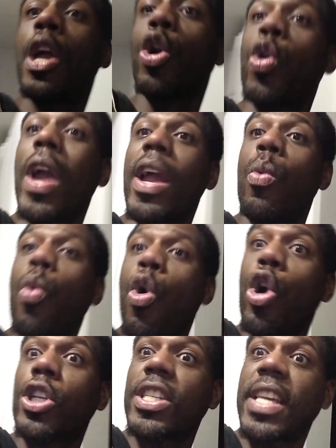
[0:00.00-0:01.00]
Greg
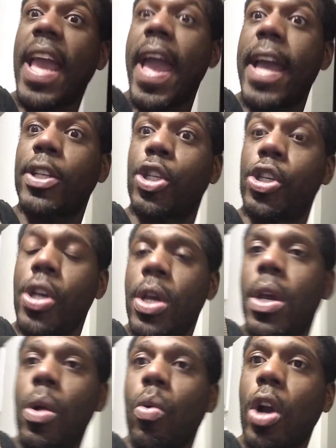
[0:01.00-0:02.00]
Ward's catch
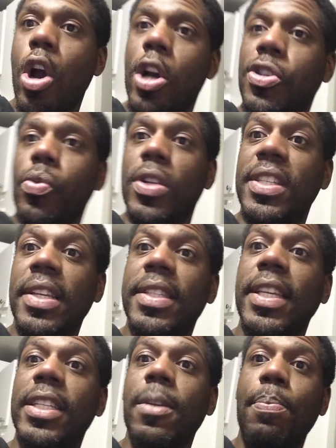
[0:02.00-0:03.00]
where Carson Wentz
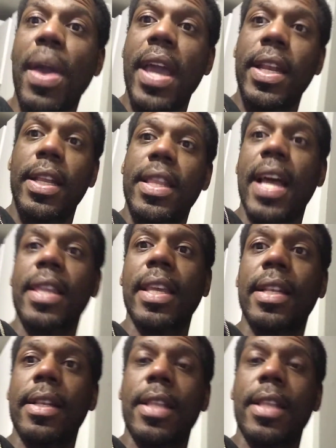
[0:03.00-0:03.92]
anticipated that the